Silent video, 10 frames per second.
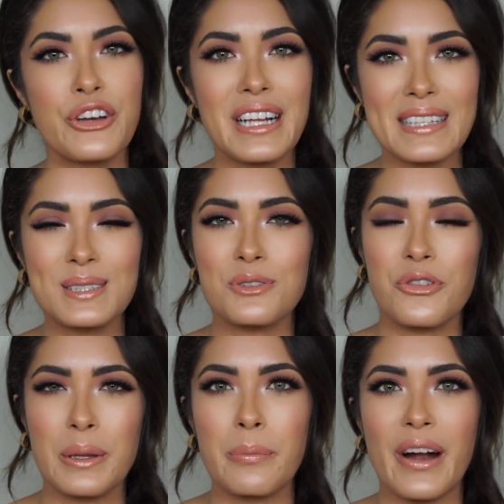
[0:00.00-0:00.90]

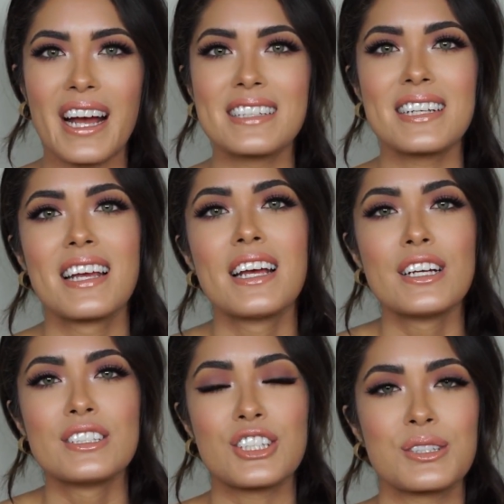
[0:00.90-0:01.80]
freelanced for the brand.
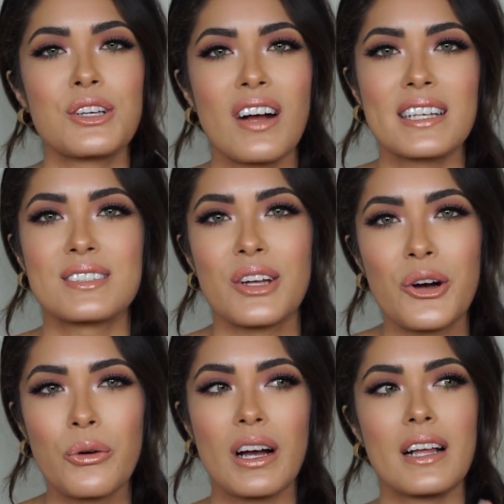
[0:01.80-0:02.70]
Just so you guys
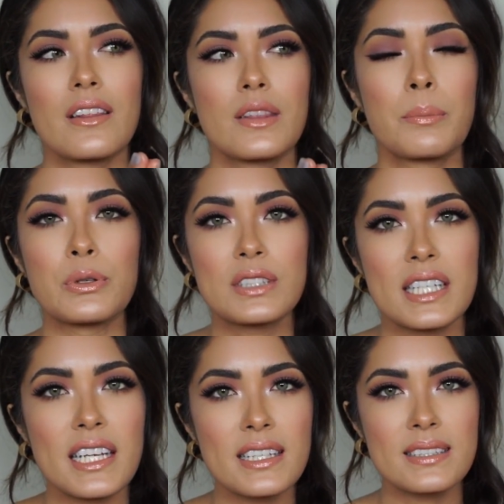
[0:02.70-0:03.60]
know, the
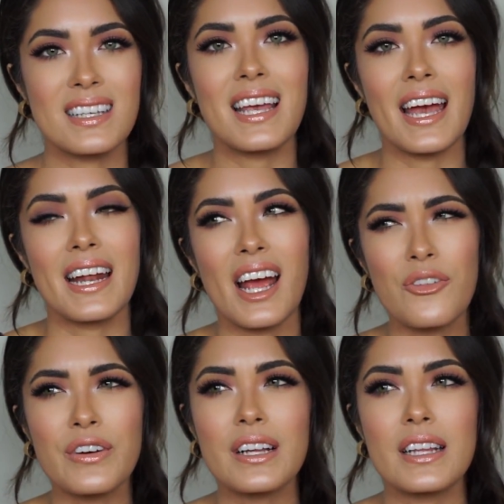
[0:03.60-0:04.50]
boutiques
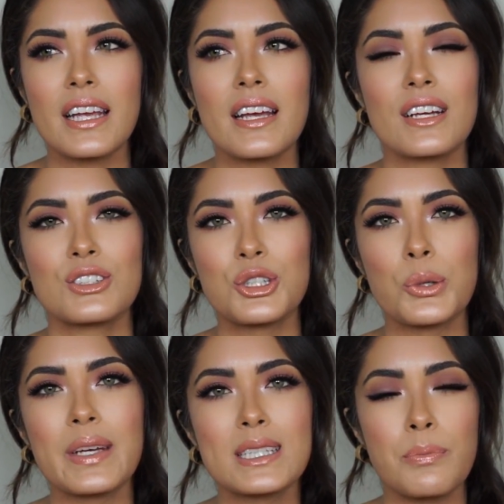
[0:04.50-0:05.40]
get everything
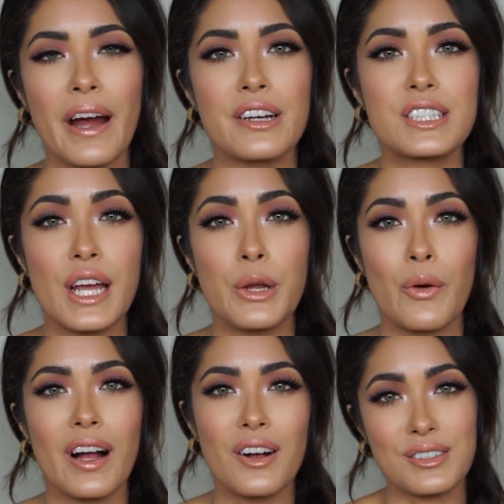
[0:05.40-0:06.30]
2 weeks prior to
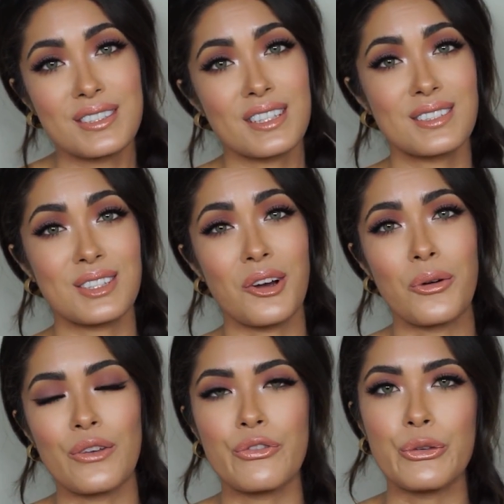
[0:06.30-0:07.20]
anywhere else.
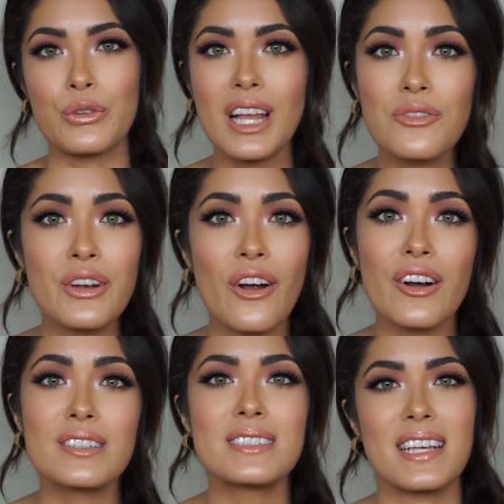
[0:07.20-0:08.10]
So if you love
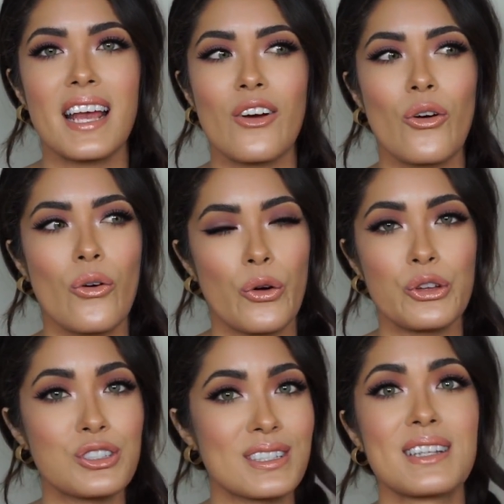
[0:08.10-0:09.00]
NARS,
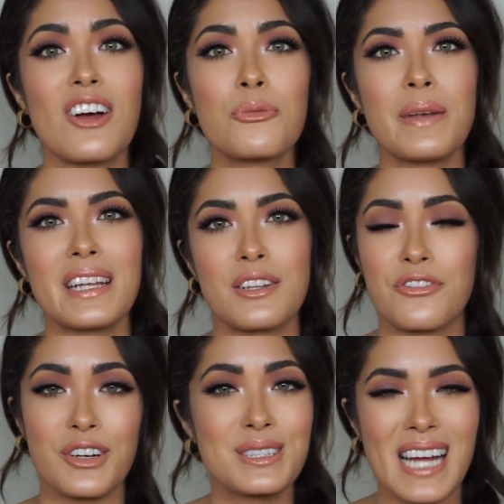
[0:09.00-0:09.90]
or you just love being
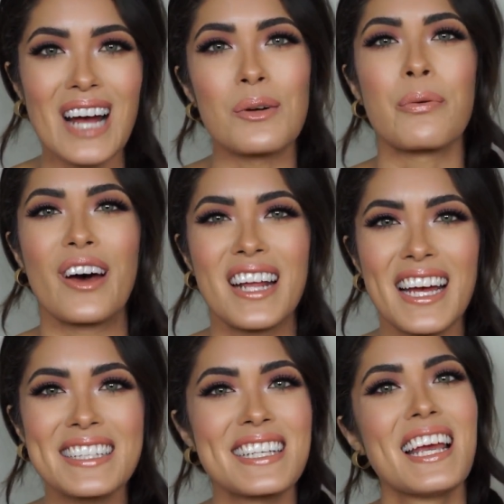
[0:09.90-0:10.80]
the first to have a
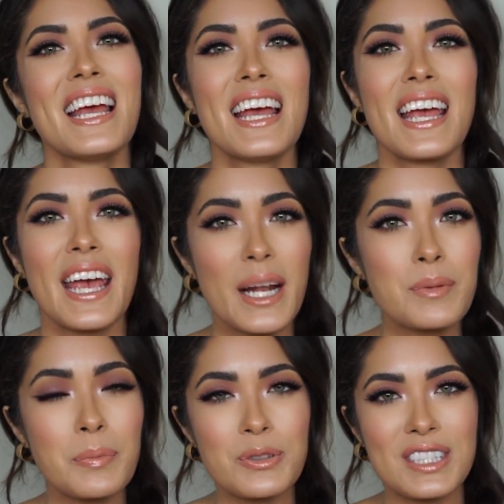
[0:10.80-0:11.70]
product,
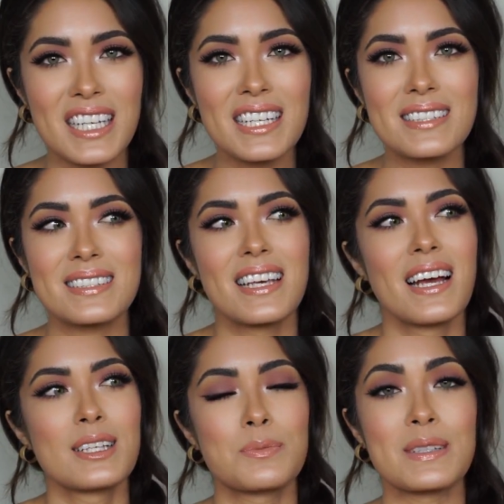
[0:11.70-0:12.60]
hit up the boutiques,
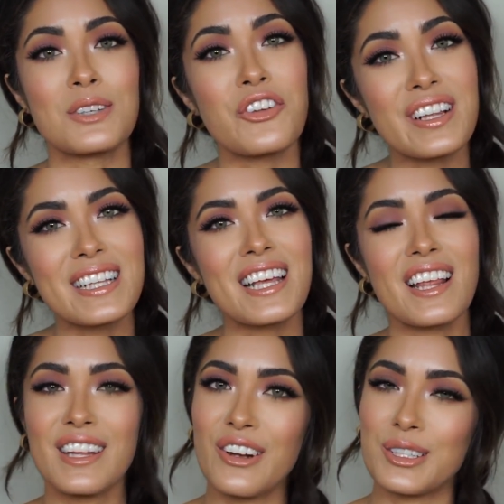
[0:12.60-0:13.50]

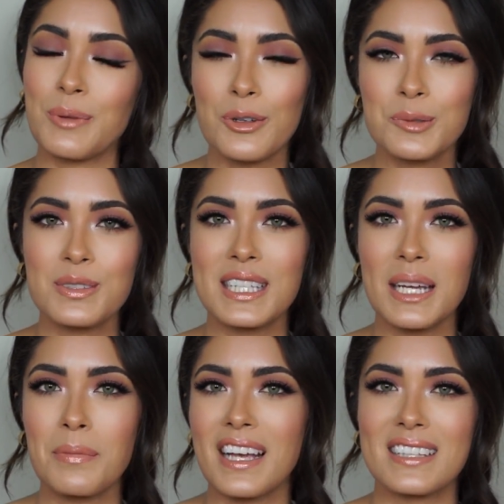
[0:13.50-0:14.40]
specifically the NARS Melrose
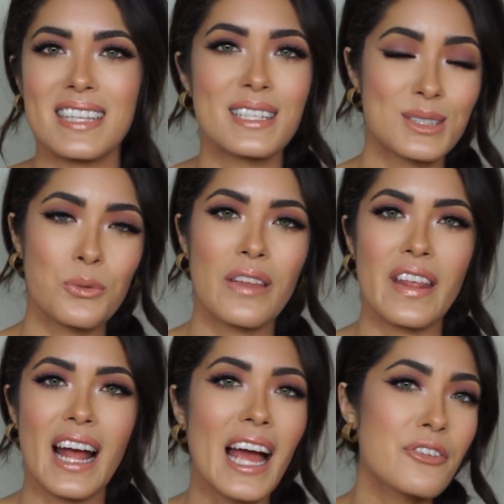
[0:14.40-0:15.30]
boutique, because that is the
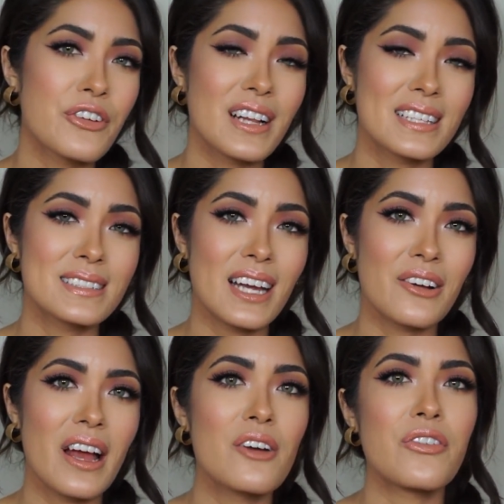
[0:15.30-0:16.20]
one that I freelanced
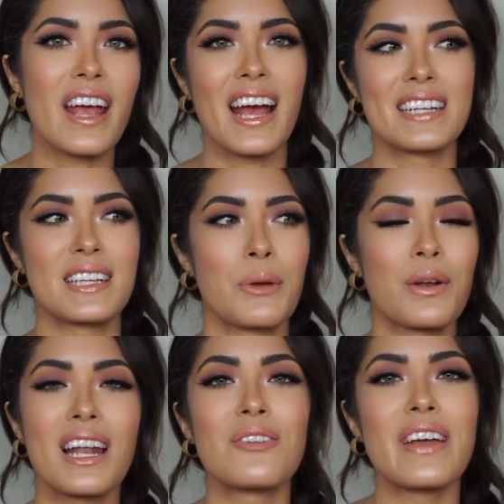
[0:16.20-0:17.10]
out of, and
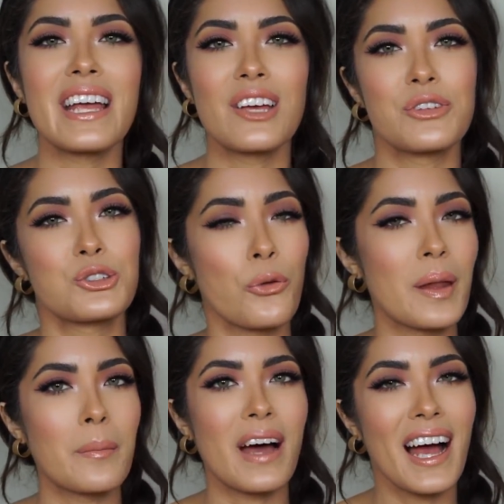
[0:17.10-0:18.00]
they would love it if you
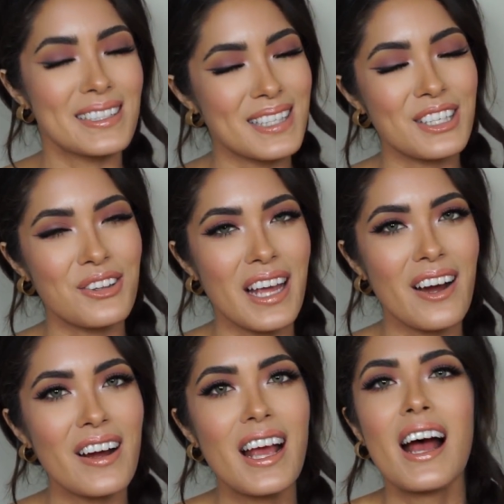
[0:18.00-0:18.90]
told them I sent you
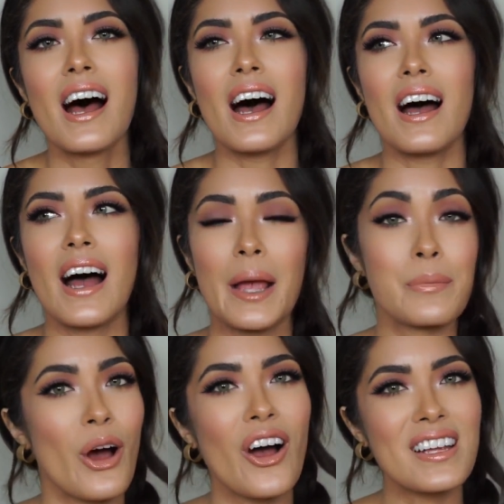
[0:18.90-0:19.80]
there.
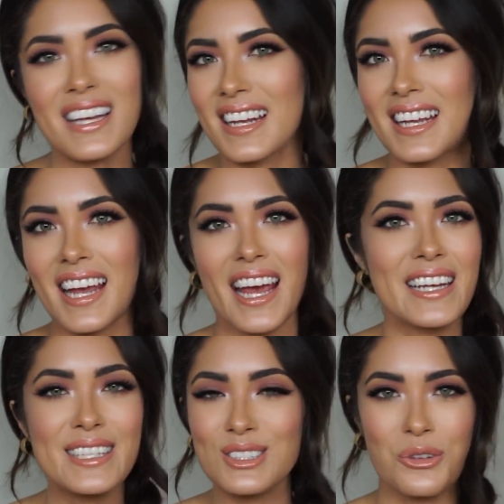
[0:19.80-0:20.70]
I'm not getting
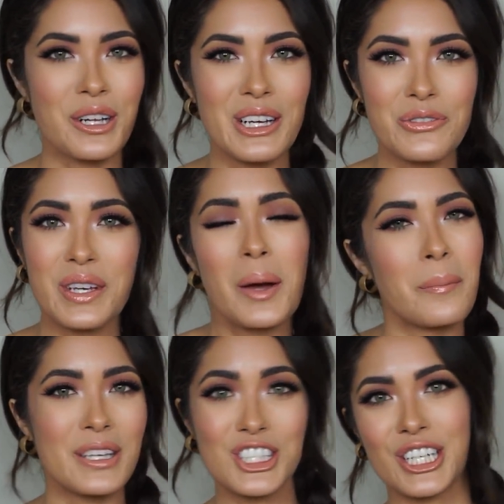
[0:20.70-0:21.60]
any sort of
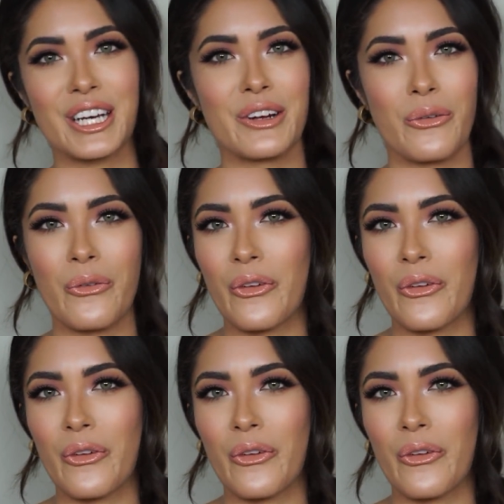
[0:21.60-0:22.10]
commission